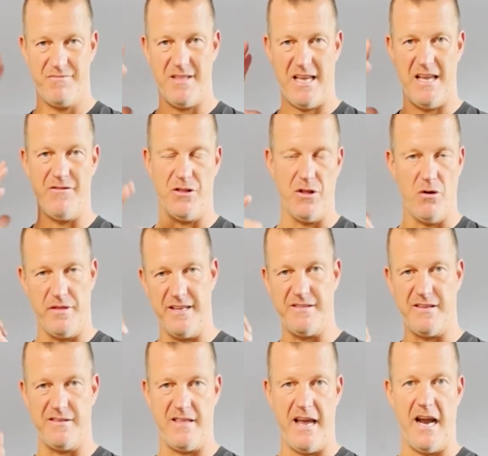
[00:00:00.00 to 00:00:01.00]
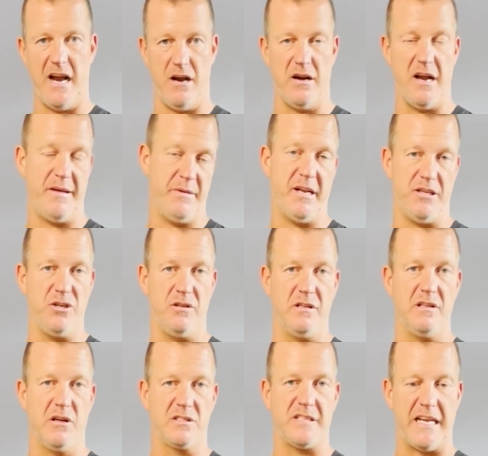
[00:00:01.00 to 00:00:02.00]
even though this is the hair. I mean,
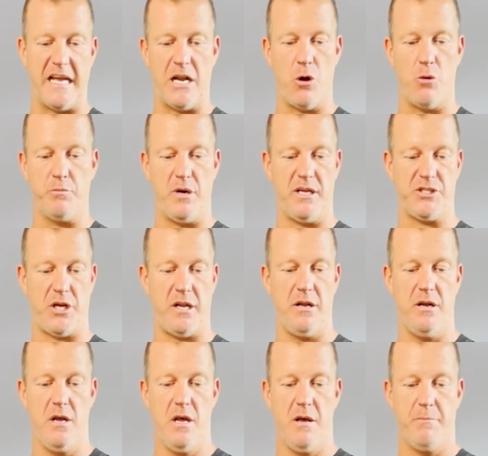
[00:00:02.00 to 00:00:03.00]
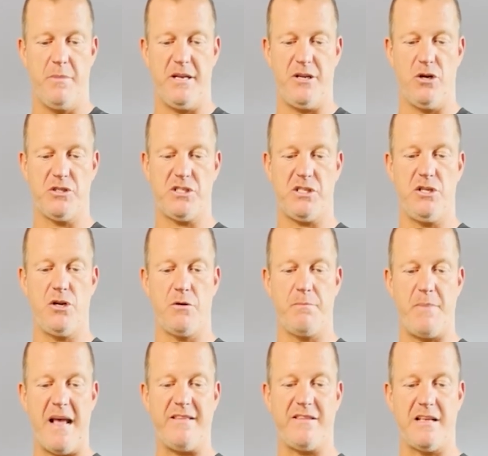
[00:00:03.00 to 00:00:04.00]
it looks like I don't brush it. But you're
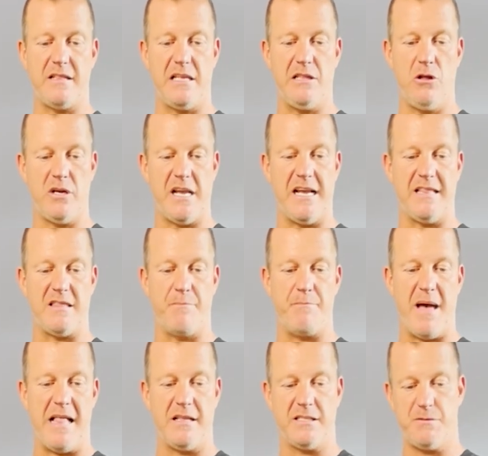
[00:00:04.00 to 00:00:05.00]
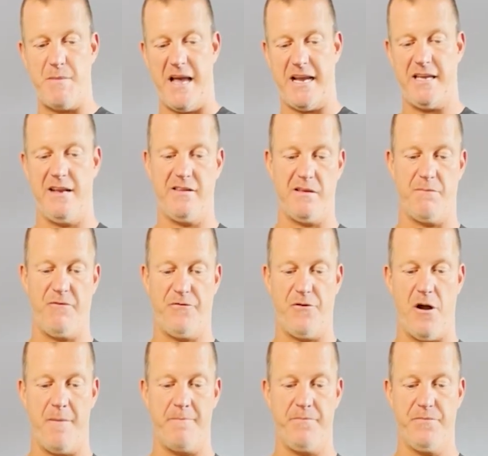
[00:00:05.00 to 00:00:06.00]
basically looking at the balance mechanism
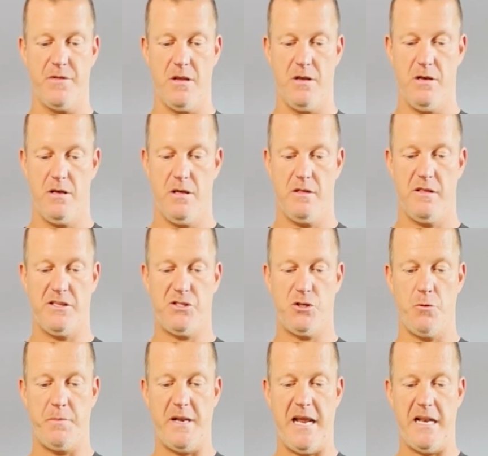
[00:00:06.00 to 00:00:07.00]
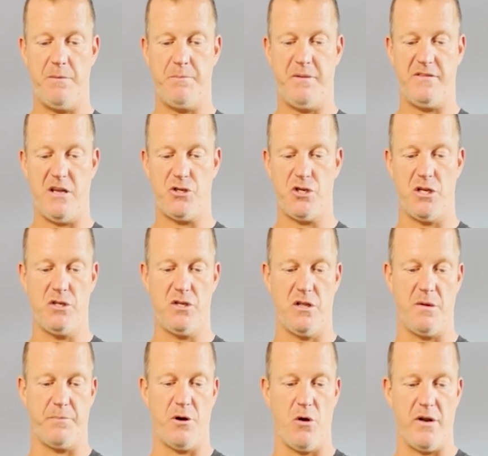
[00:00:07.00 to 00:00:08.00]
from the supinated position to
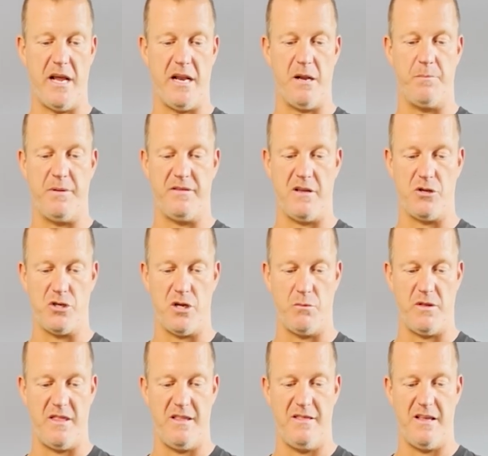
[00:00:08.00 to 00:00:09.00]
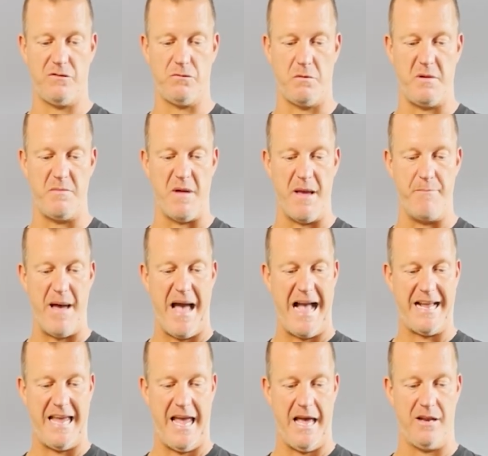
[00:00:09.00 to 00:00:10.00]
the pronated position, and this would be my
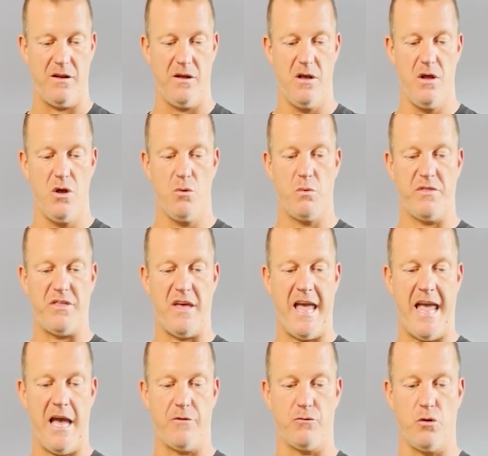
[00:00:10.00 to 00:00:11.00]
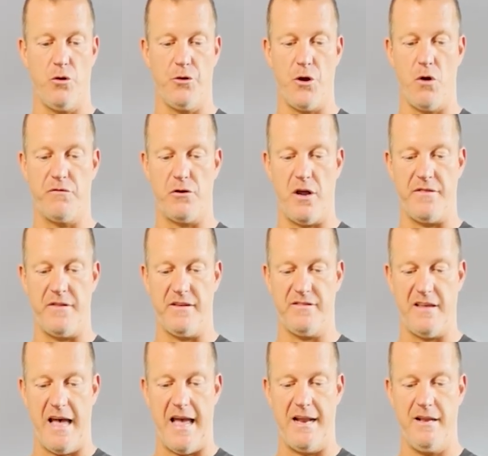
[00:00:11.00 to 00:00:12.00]
backhand with the hand rolled over on this
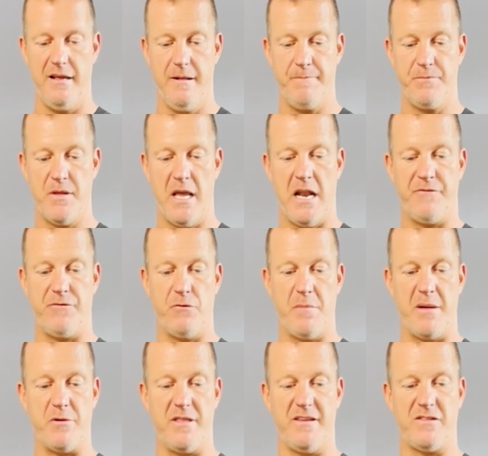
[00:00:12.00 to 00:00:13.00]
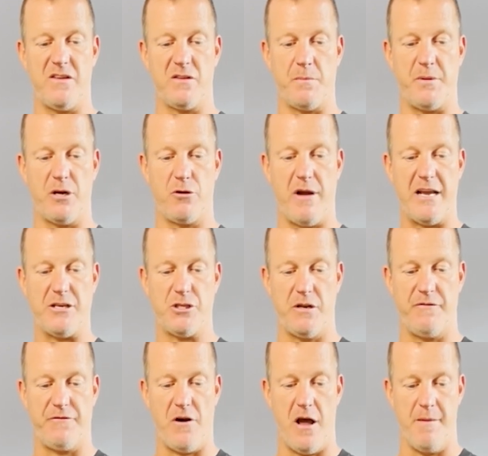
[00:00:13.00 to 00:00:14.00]
side. And if you remember, this is a
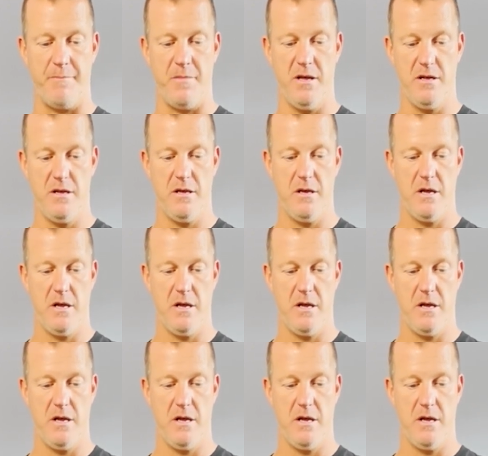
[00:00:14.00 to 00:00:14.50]
progression from